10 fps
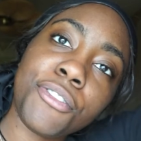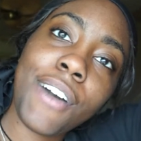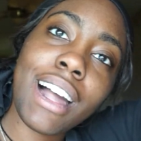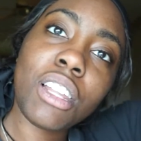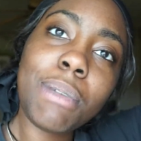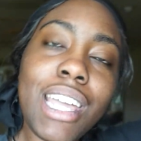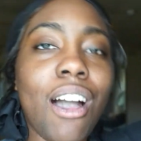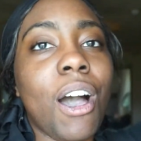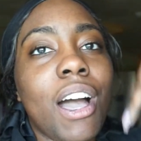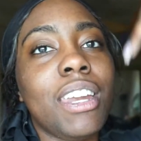follow me
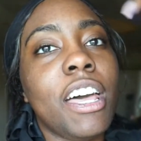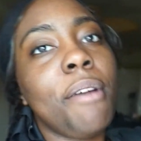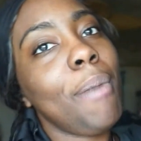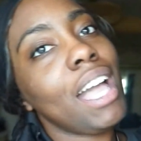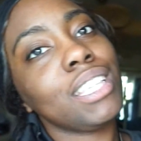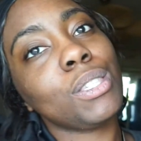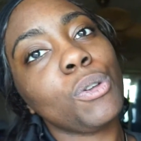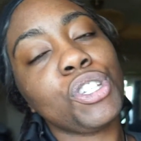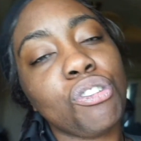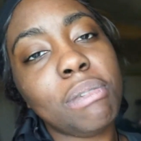on my
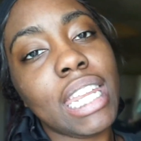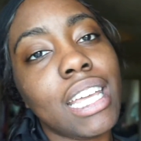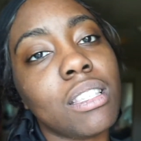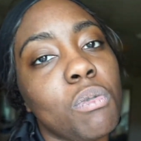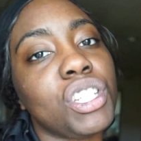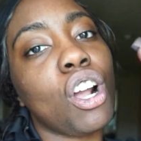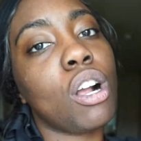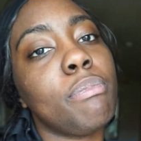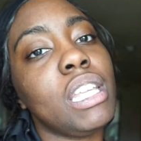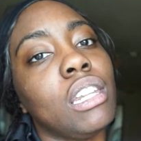social medias, which
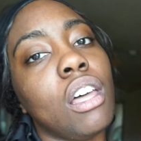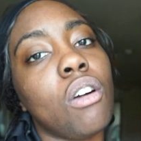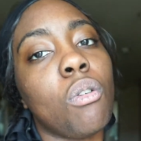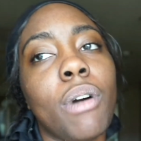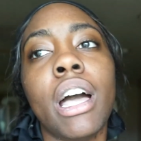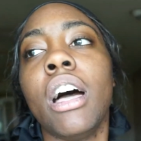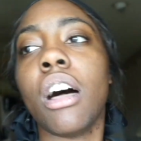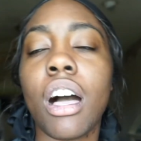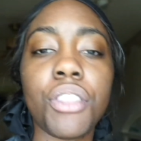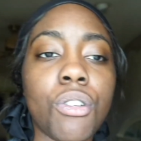are below.
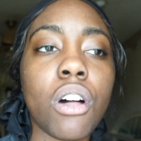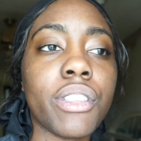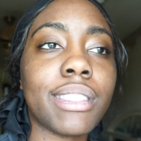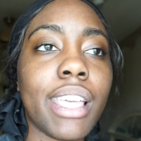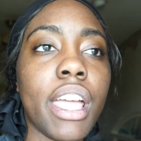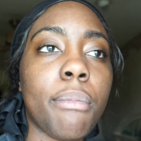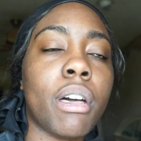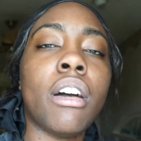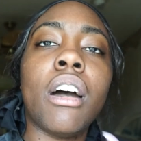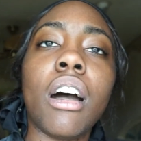They're all the same,
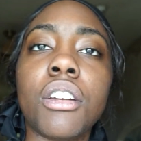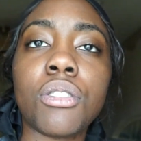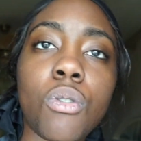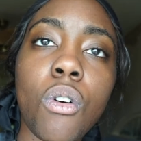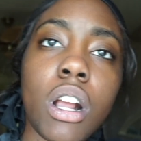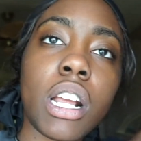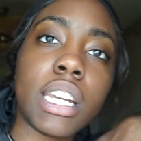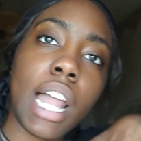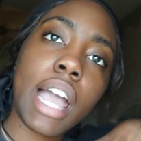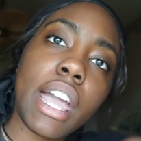
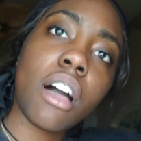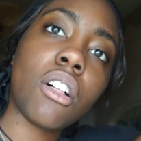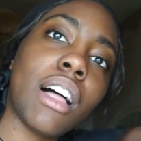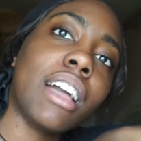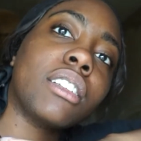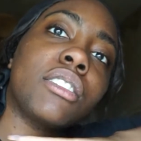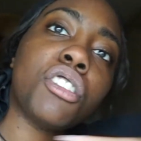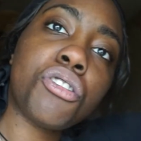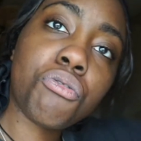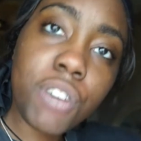
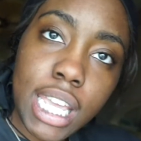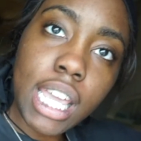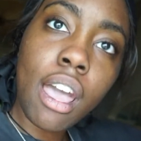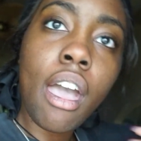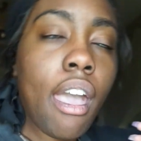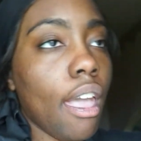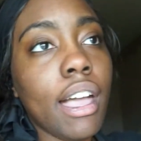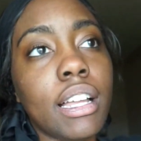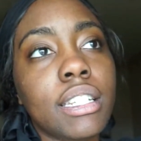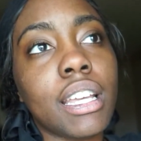_Nyéle_X3.
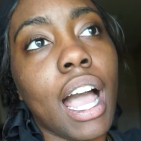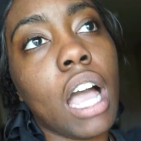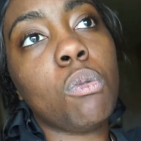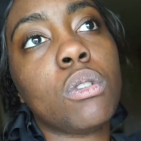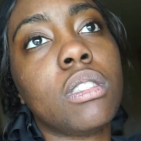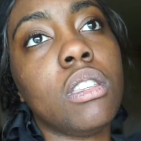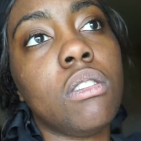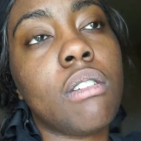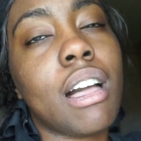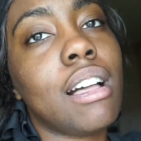And I will see
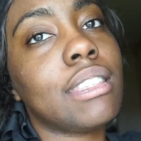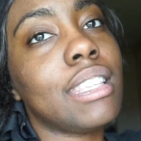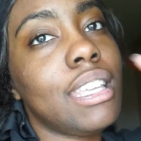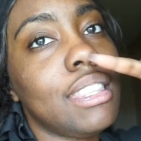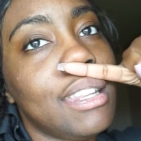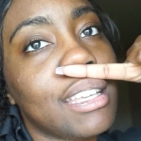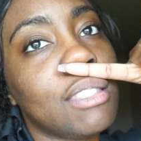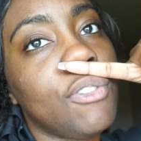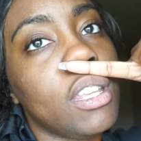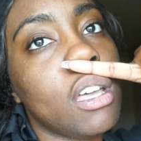you guys in the next
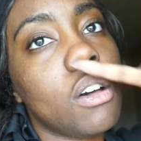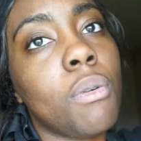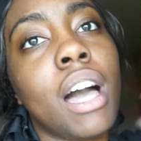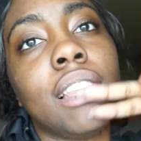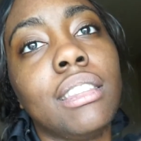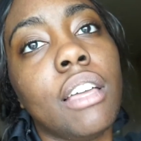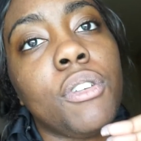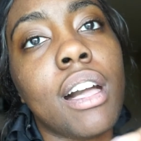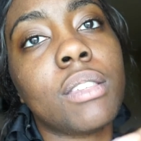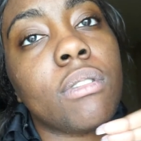video. Love you
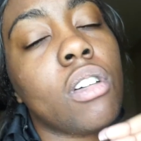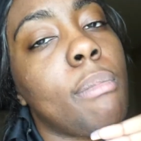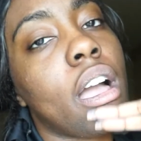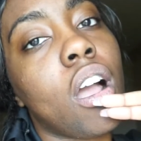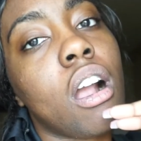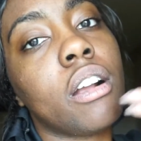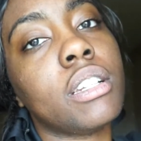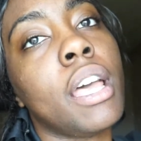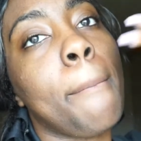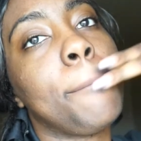guys with all my heart.
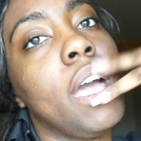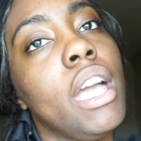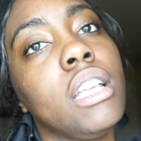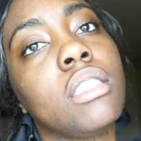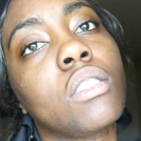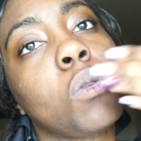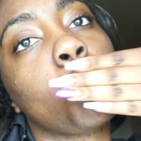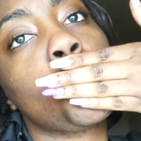Peace.